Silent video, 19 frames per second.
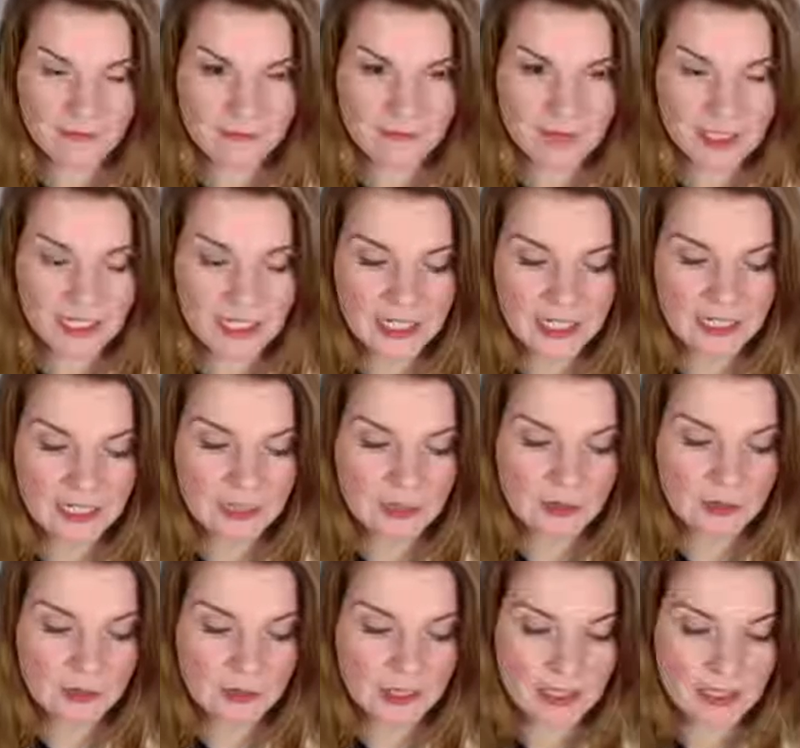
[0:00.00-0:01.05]
leaning into
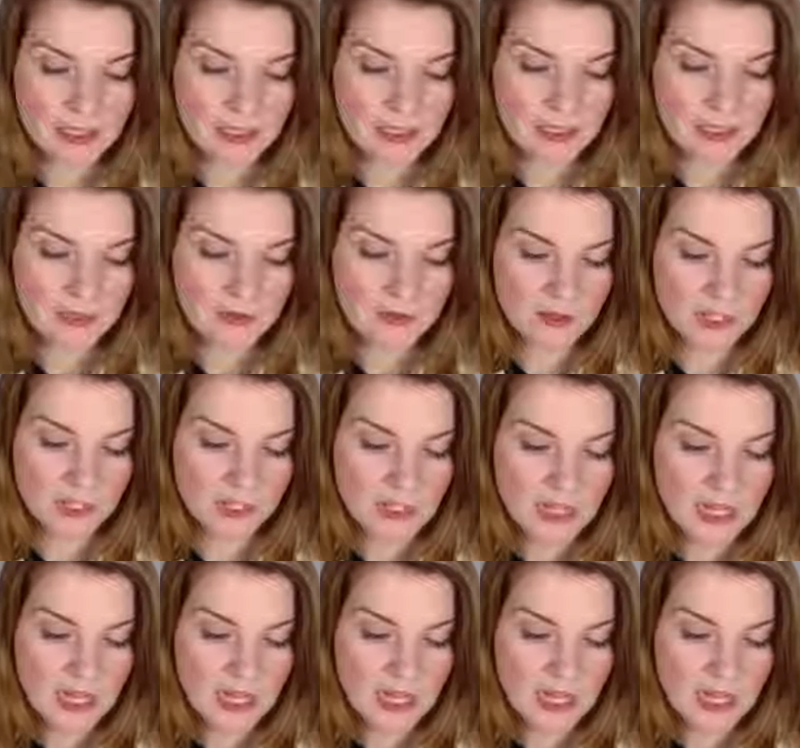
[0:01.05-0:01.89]
it, meditating into it.